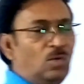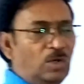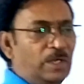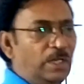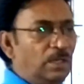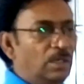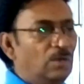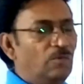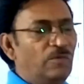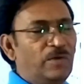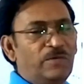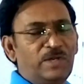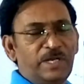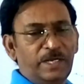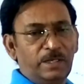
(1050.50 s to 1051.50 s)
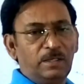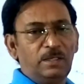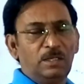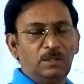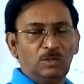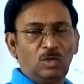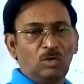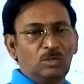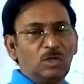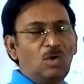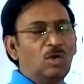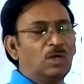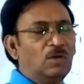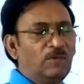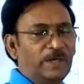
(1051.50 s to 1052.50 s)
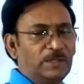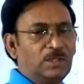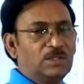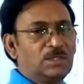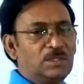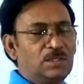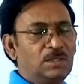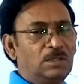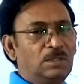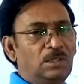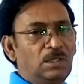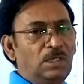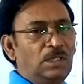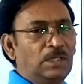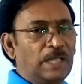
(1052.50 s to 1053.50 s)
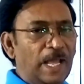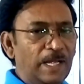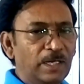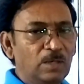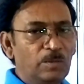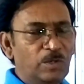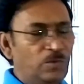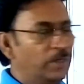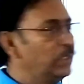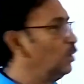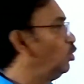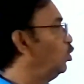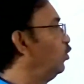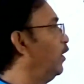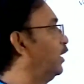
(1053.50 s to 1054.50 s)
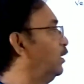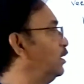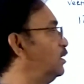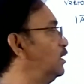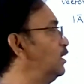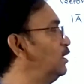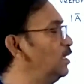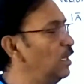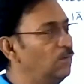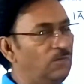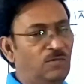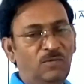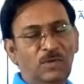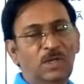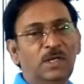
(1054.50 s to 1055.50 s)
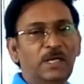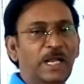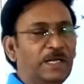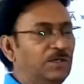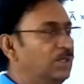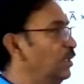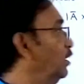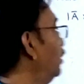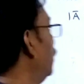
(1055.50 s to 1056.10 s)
Okay, when we take the orthogonal vectors, the angle between the two vectors itself 90.